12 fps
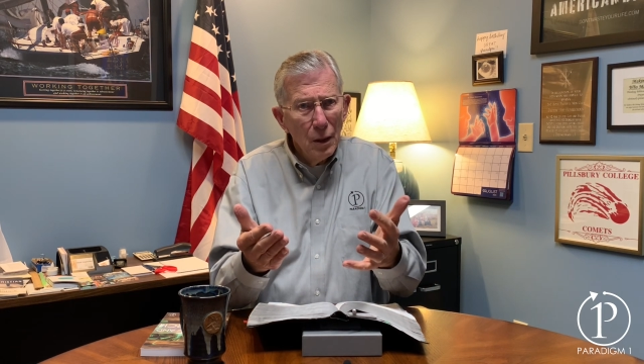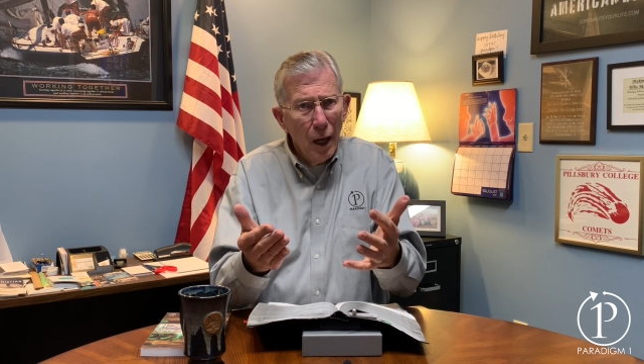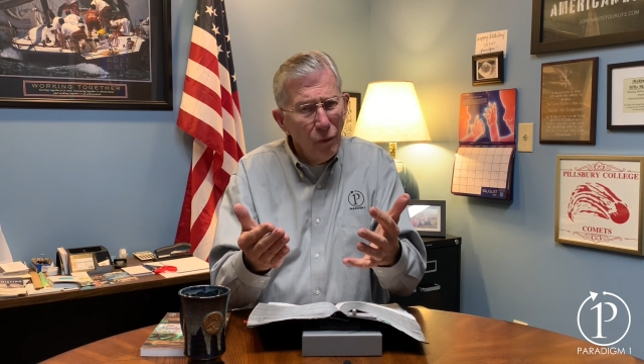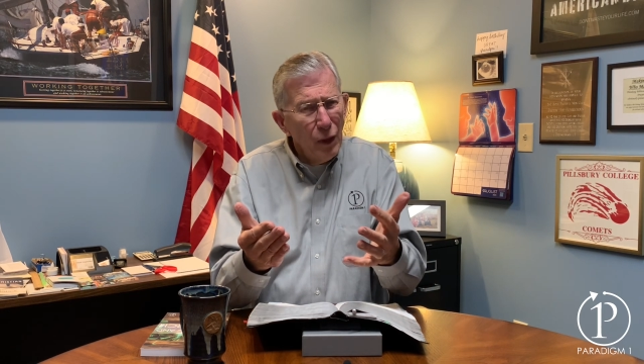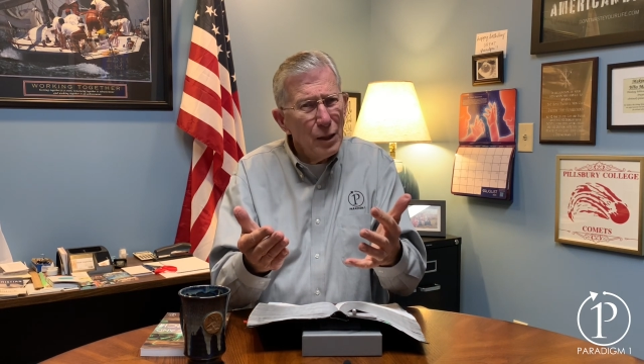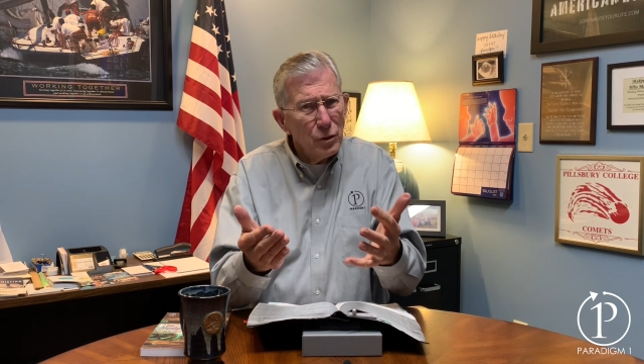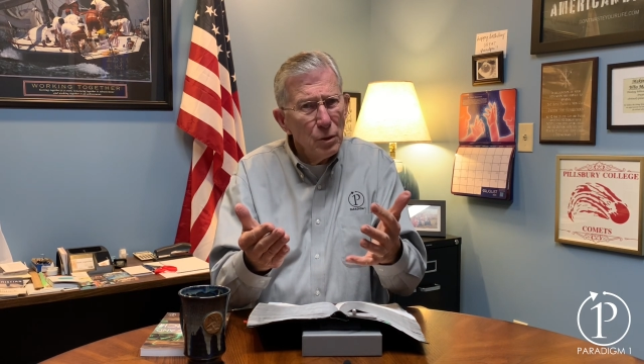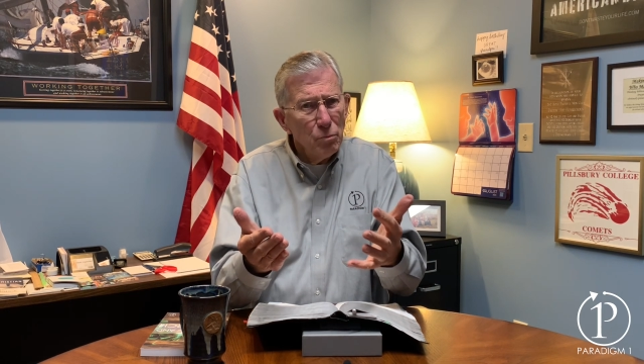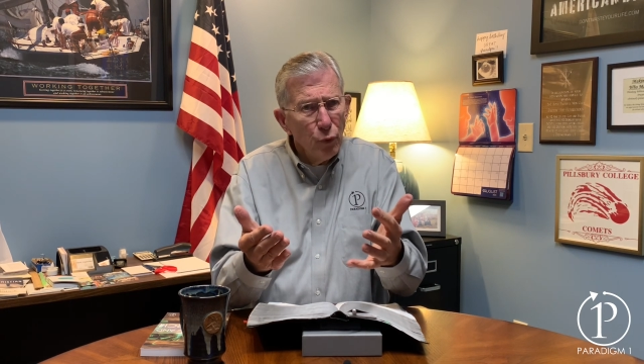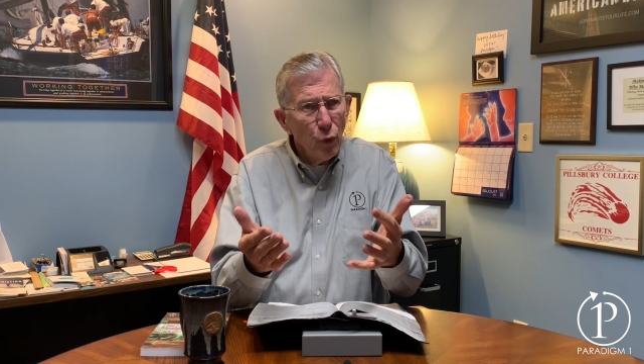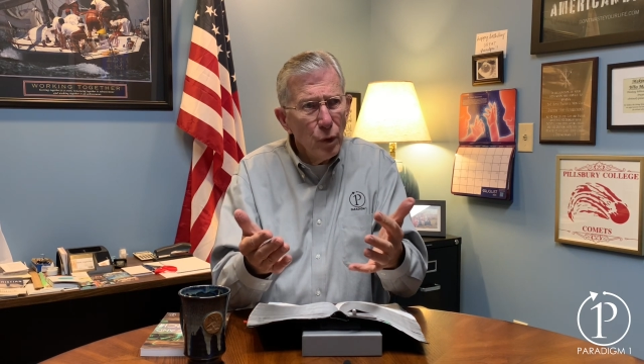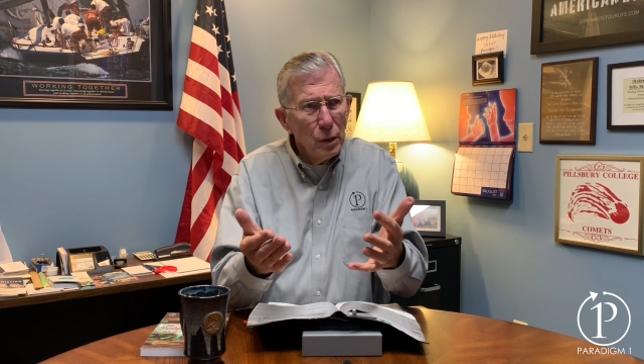I think it's
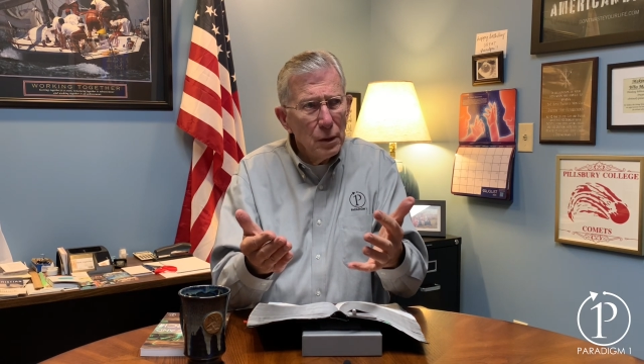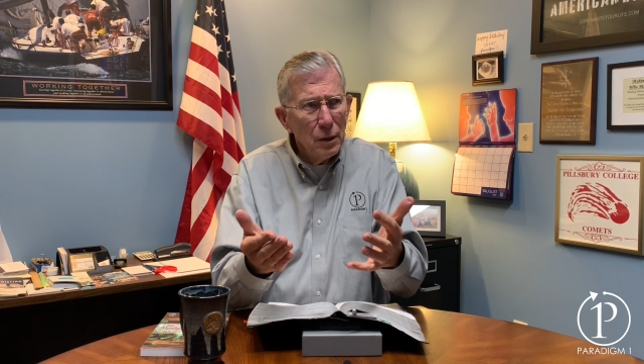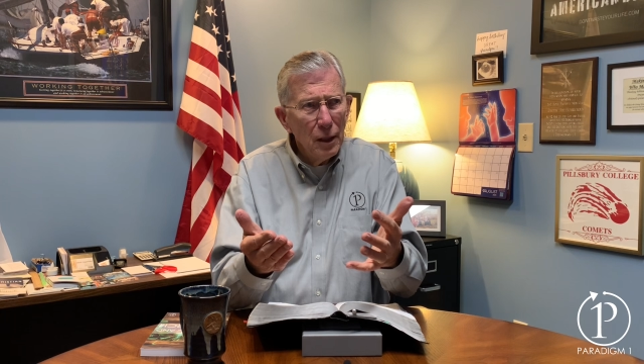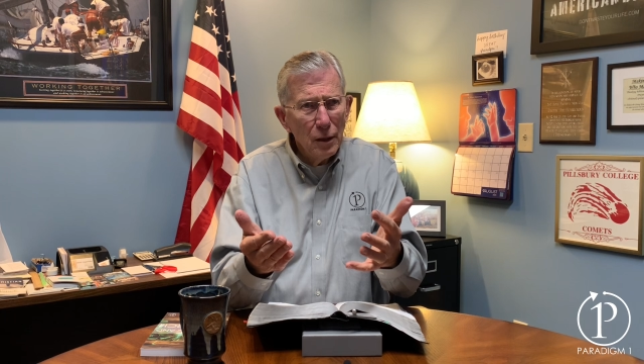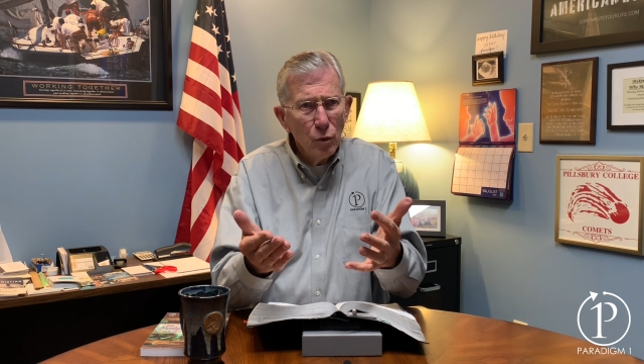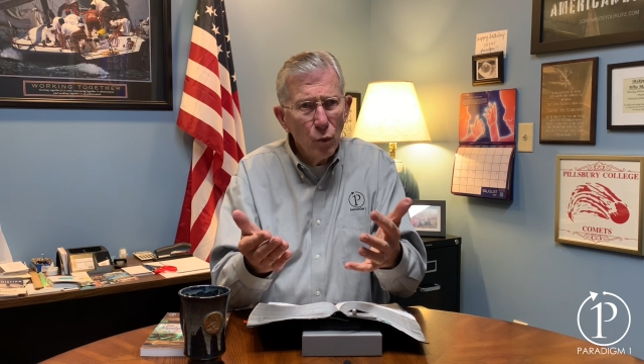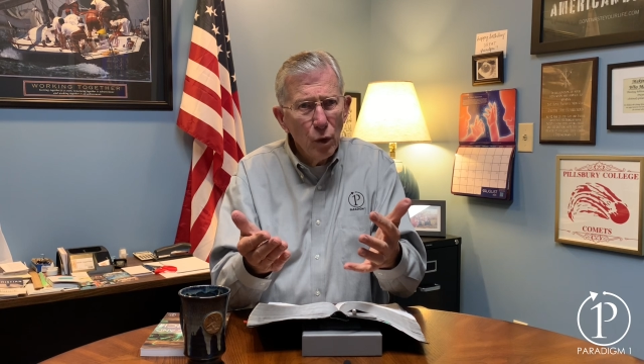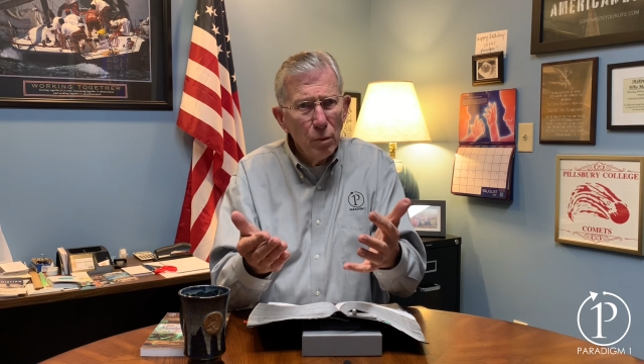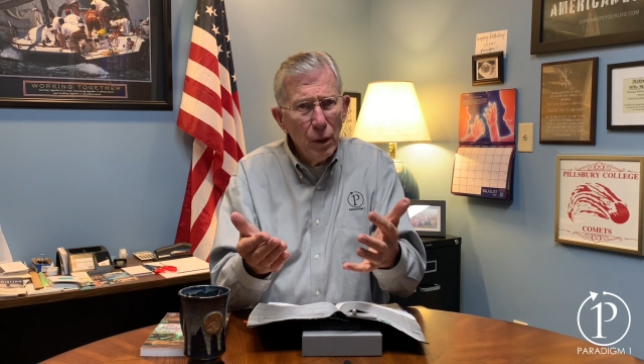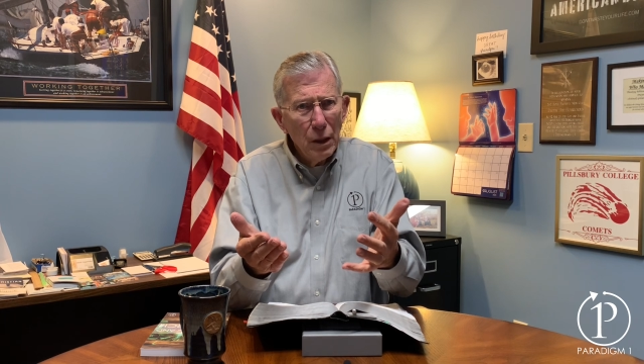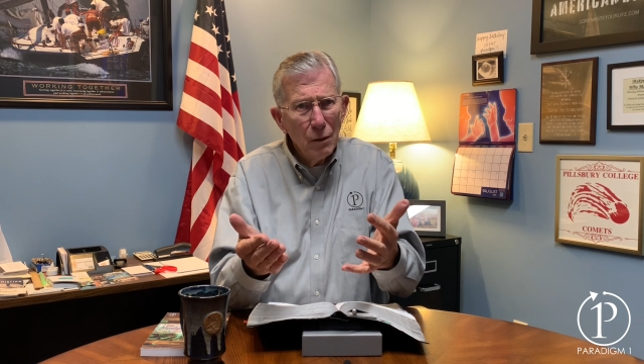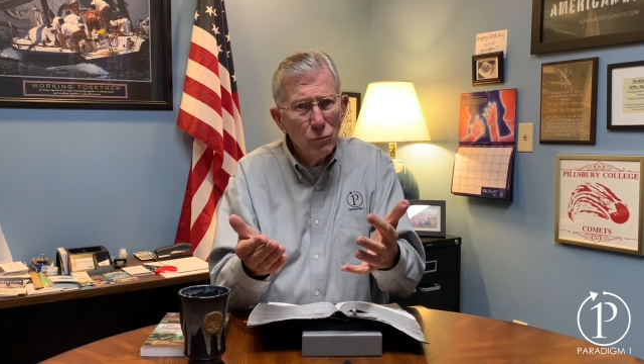important that the word
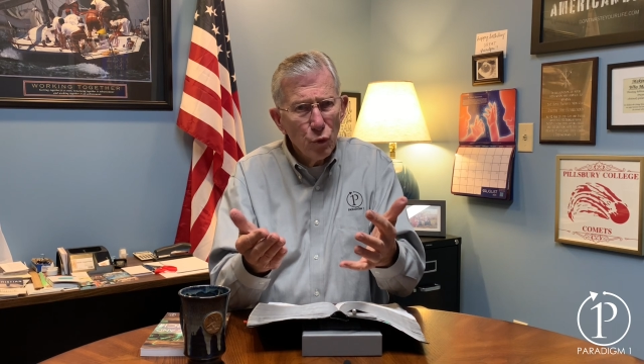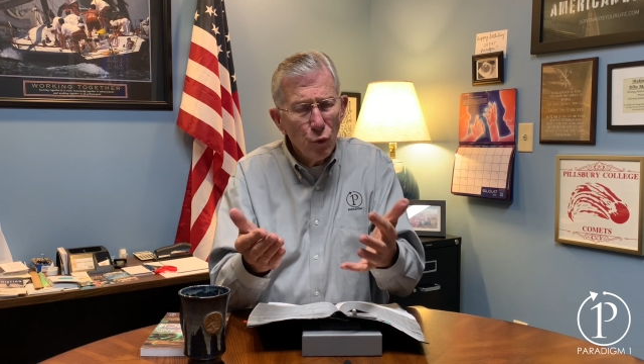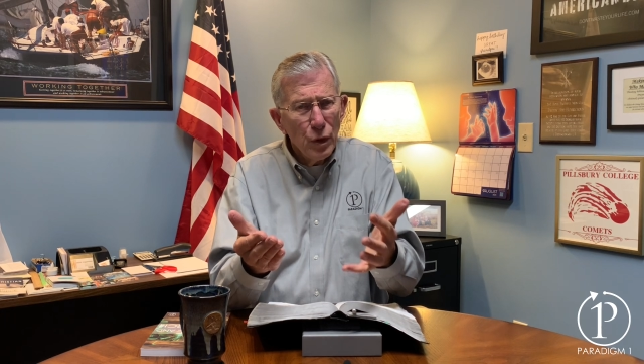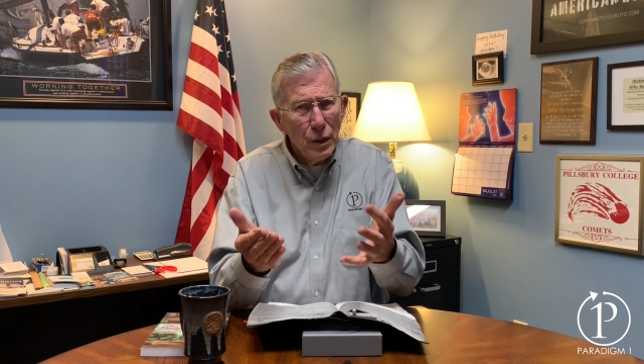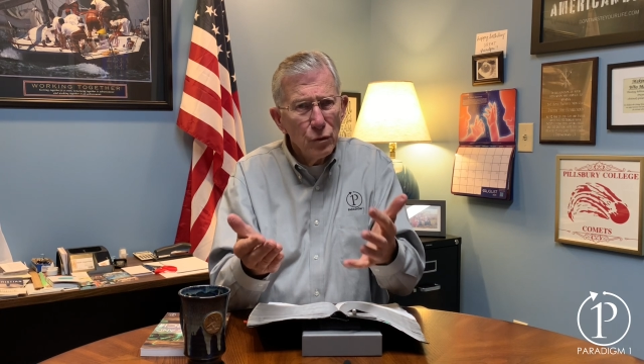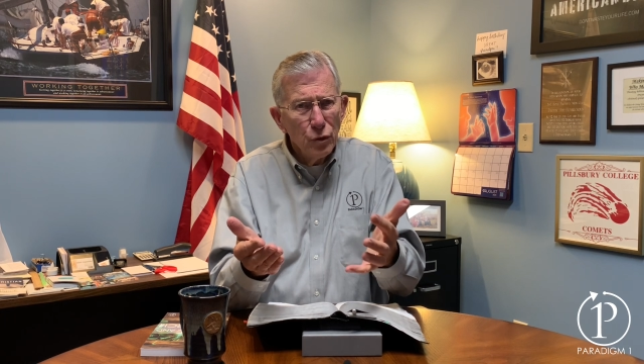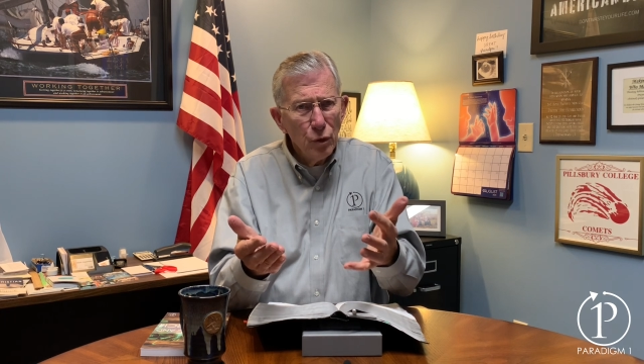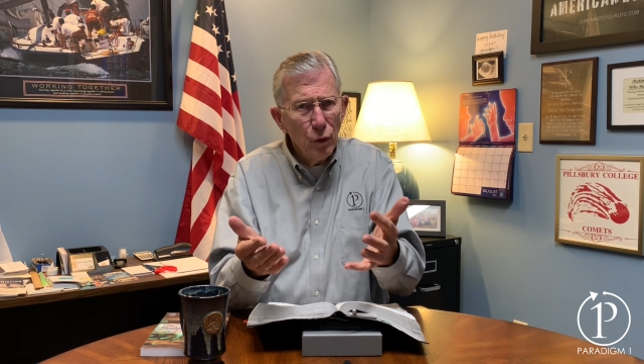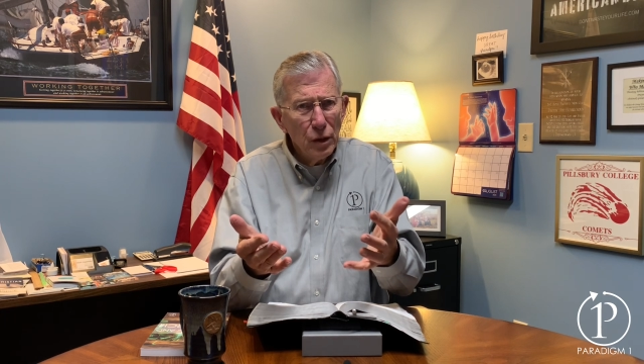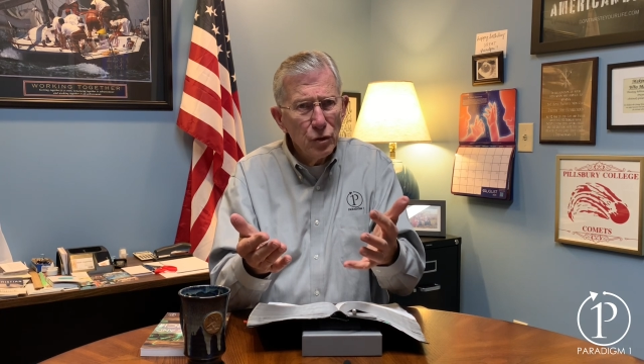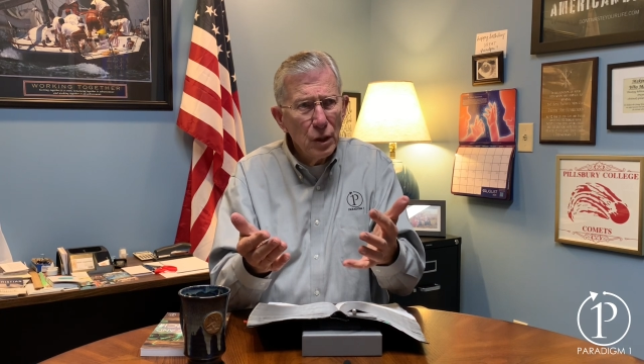becomes real to us.